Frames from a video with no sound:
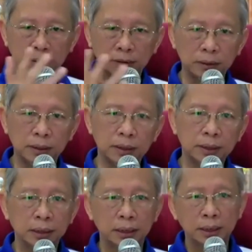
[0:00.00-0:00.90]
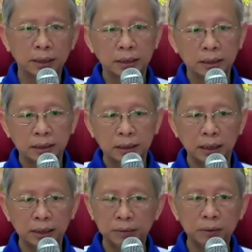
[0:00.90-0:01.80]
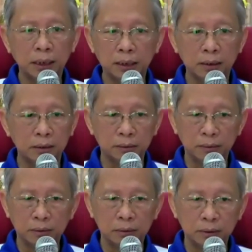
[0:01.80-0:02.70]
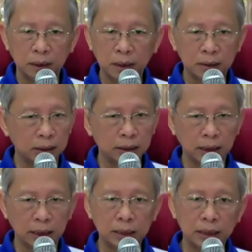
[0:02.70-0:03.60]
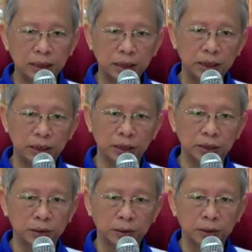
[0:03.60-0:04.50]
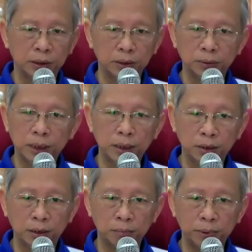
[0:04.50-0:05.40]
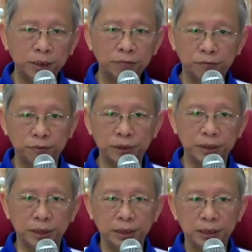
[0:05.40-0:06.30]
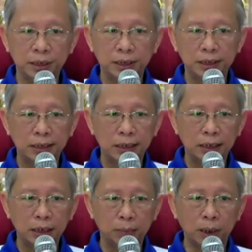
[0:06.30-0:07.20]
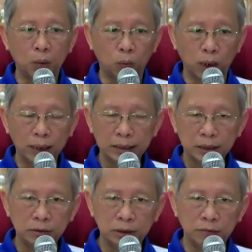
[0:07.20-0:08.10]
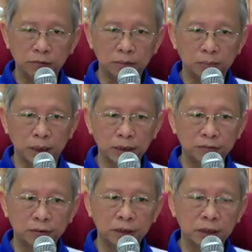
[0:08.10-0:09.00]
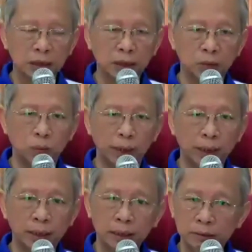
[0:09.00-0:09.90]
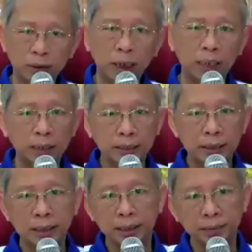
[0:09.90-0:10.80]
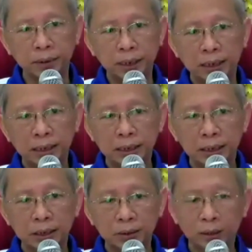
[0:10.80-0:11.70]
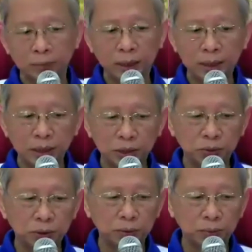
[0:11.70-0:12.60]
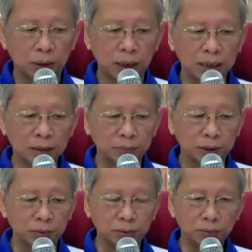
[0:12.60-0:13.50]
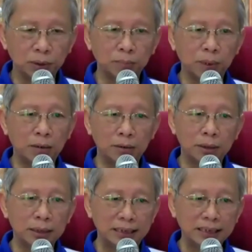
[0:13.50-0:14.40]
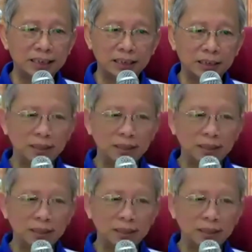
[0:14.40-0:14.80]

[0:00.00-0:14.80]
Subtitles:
all this. Then you cannot understand the teaching. You cannot break free. But once you develop mindfulness and awareness, you can understand. That's why when Xianhua asked me to do the bowing, is